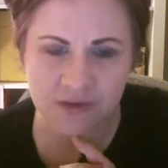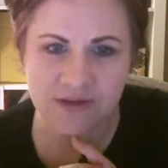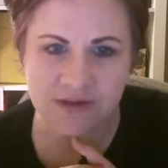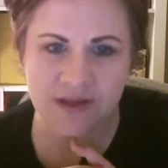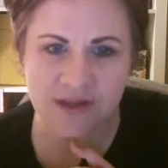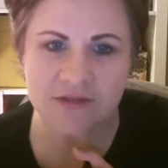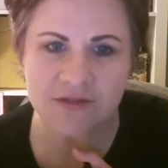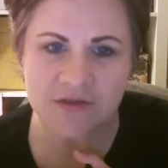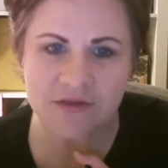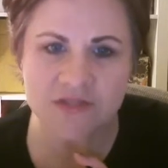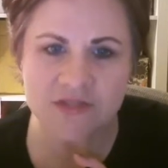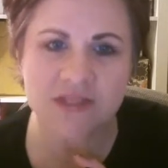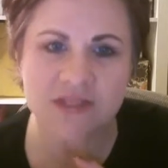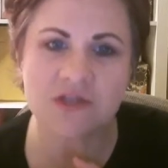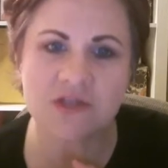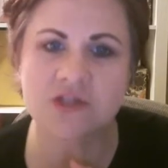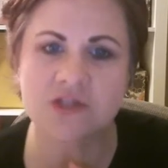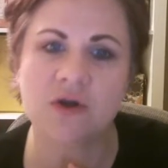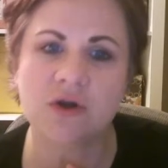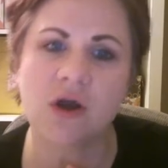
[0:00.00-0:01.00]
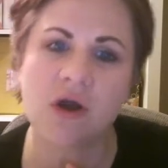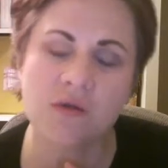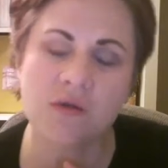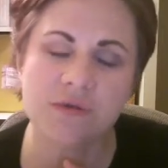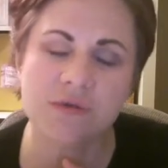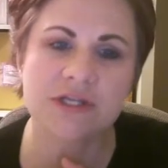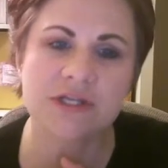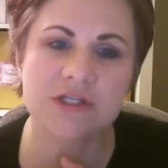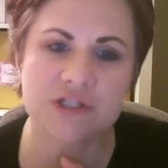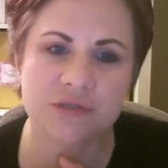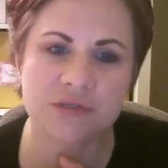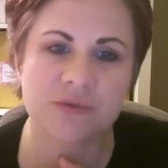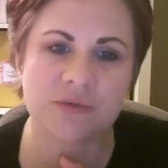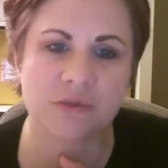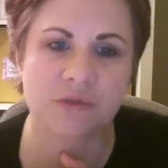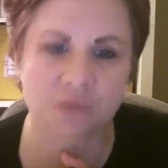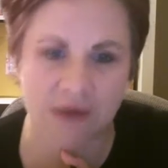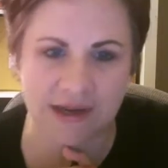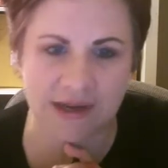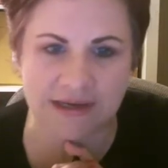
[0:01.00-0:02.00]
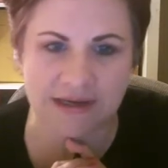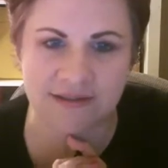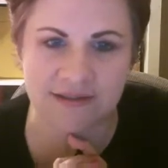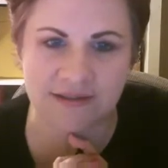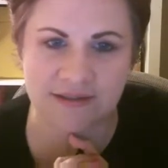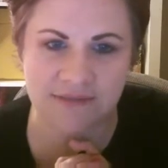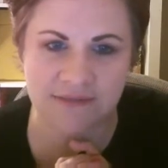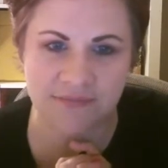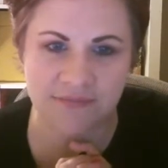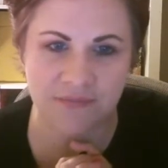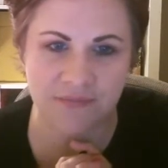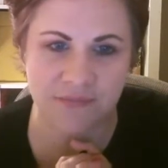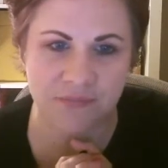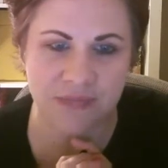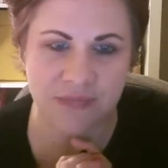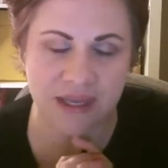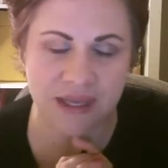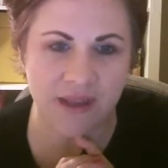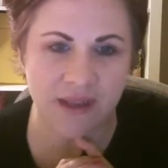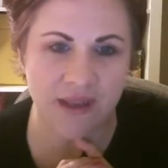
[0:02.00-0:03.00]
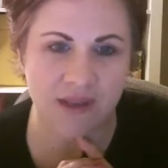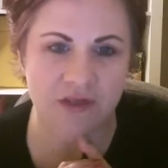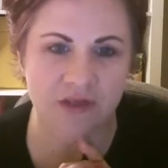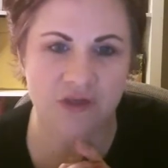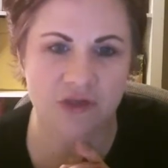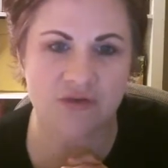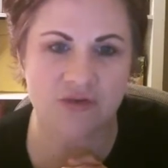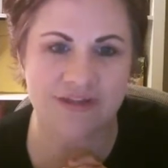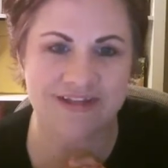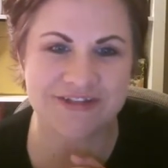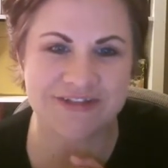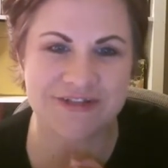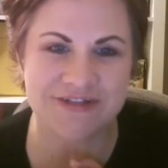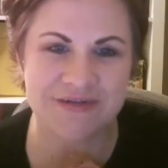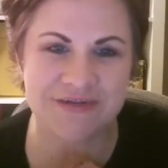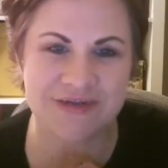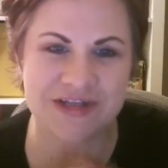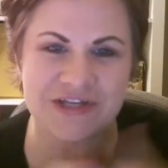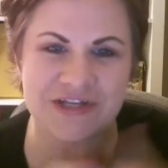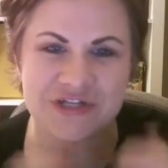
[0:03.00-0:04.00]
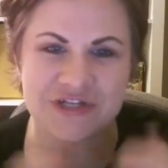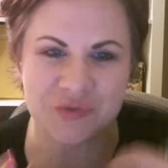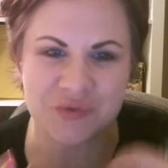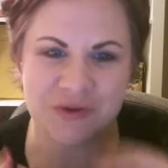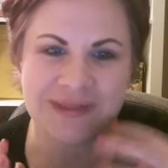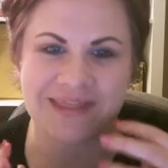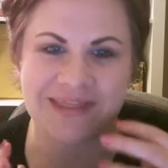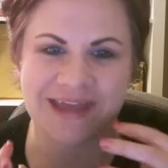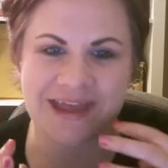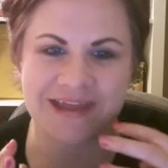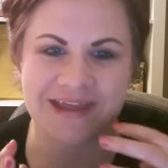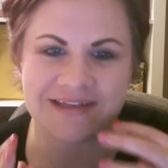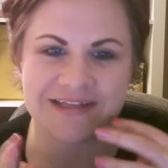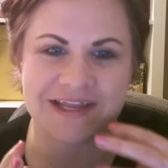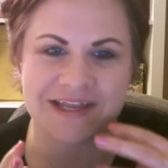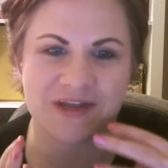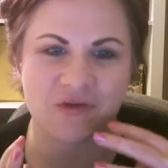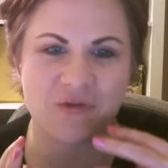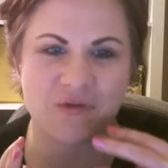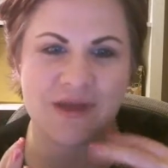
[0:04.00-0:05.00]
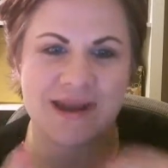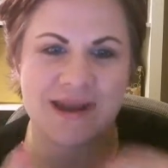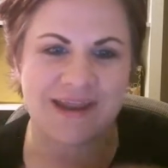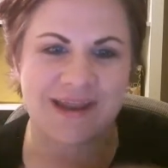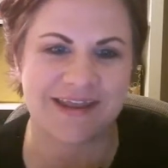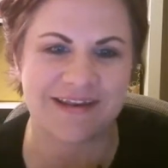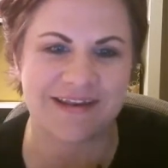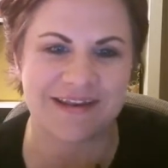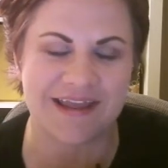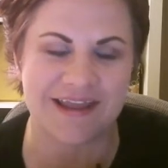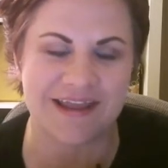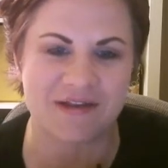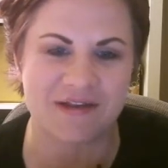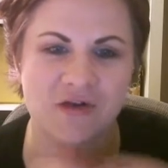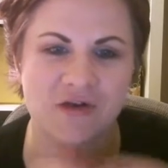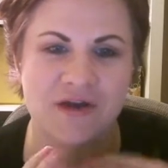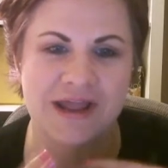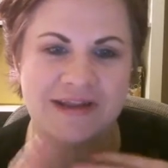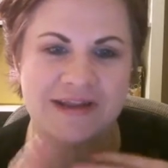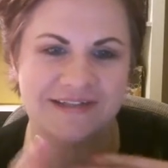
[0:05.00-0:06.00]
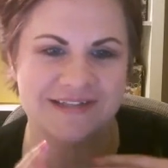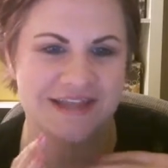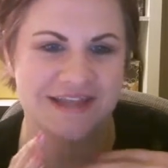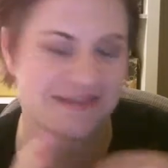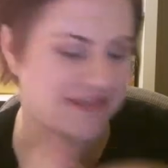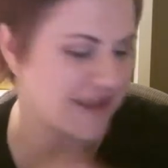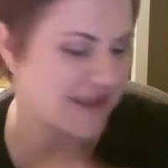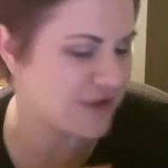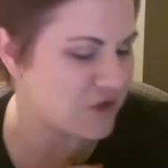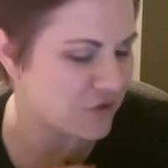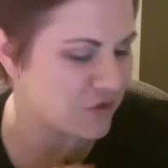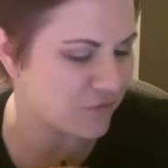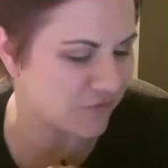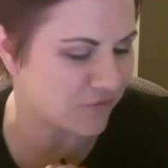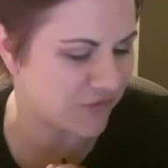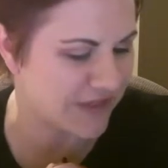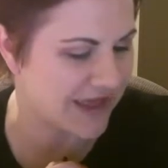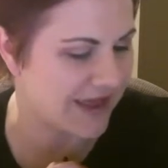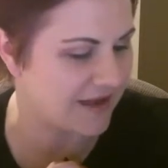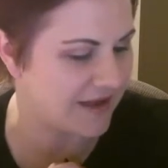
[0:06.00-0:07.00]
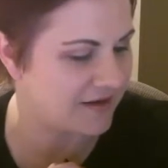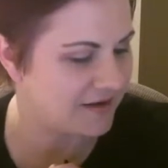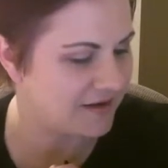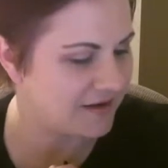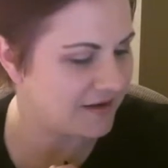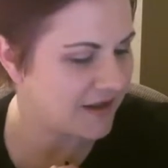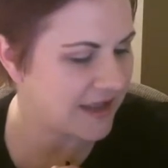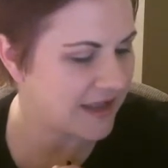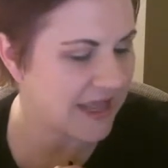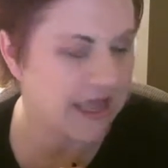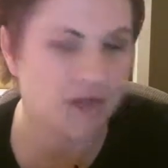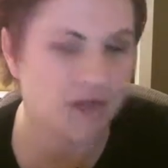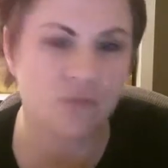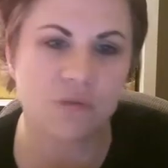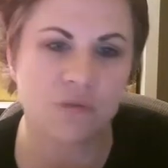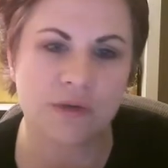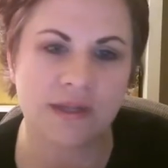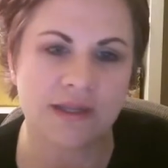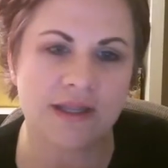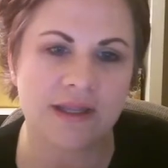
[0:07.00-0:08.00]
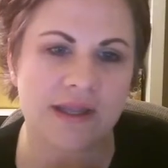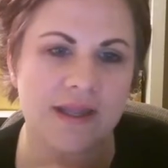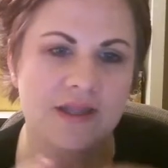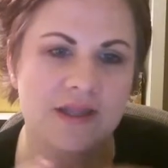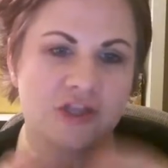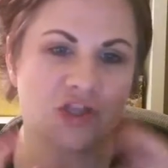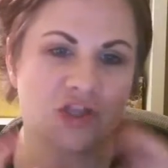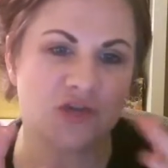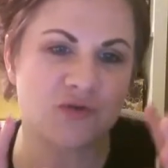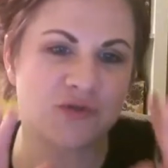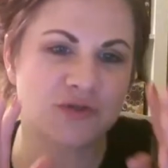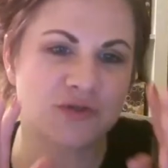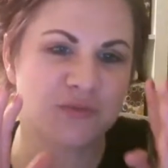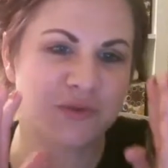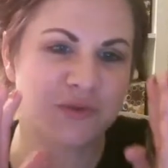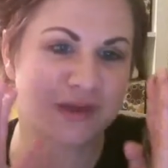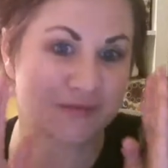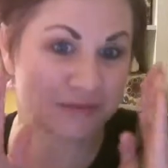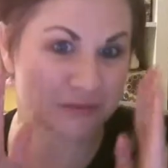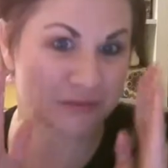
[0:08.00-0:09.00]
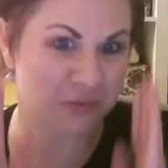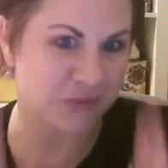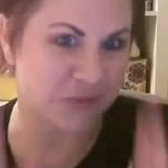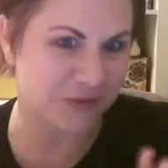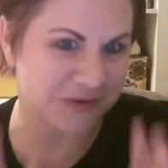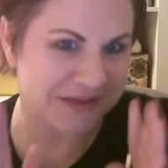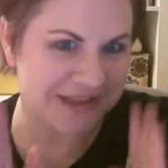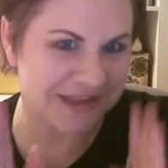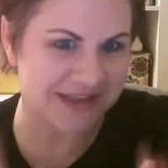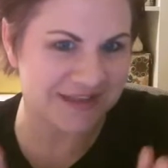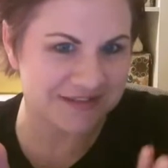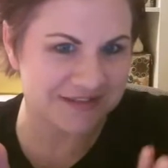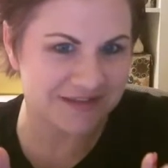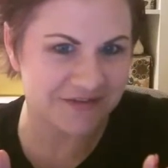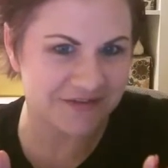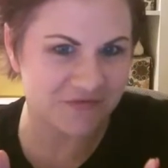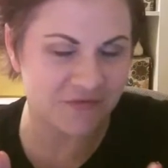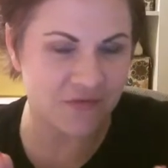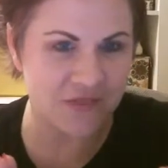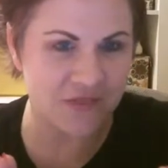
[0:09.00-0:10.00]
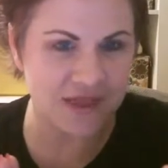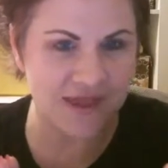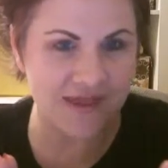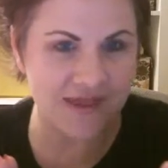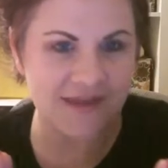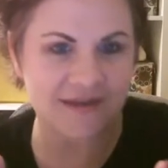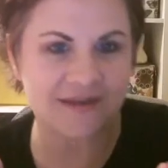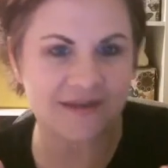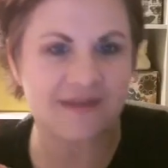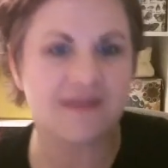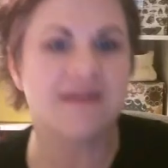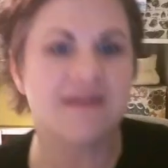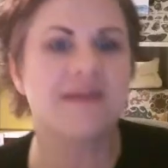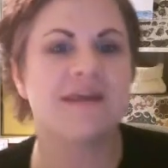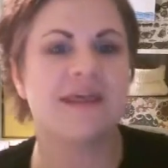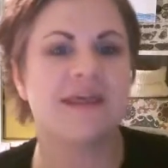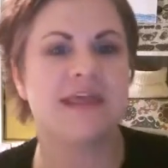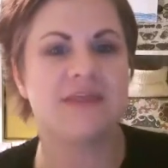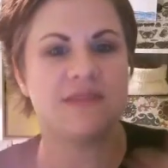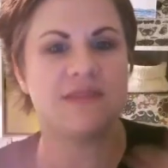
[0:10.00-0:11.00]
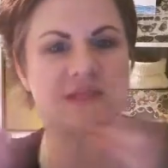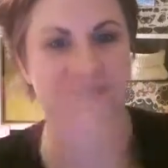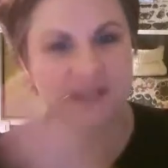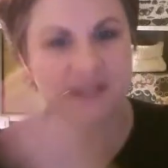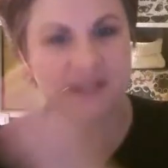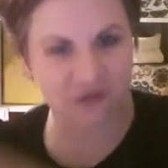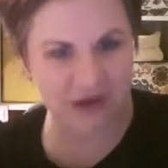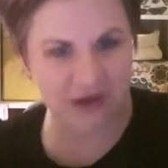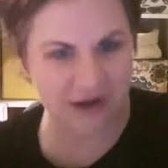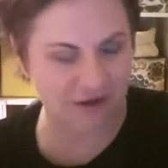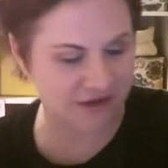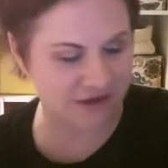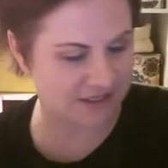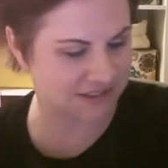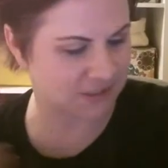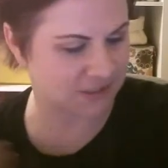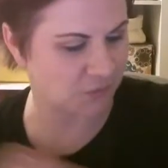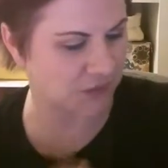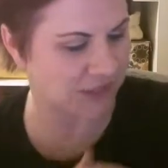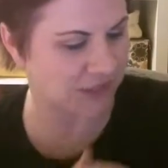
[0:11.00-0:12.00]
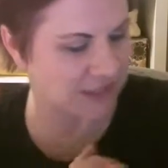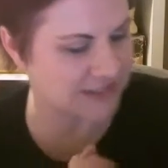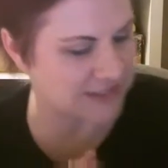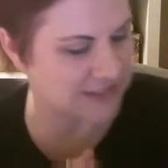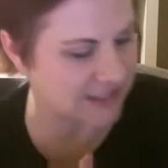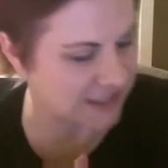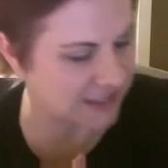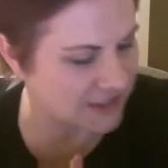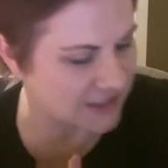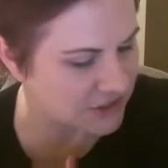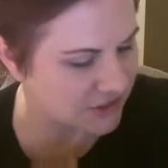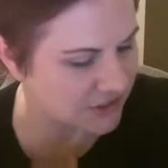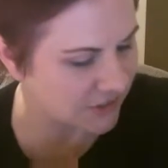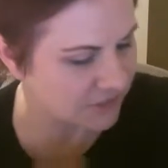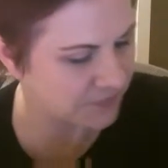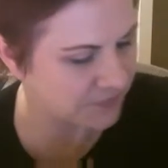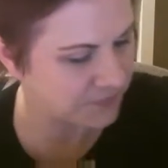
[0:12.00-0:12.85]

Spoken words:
And there's things you're already doing right. And you need to enjoy that and take credit and learn how to say thank you for that. And really use whatever's working for that in these other areas that we're going to dig into.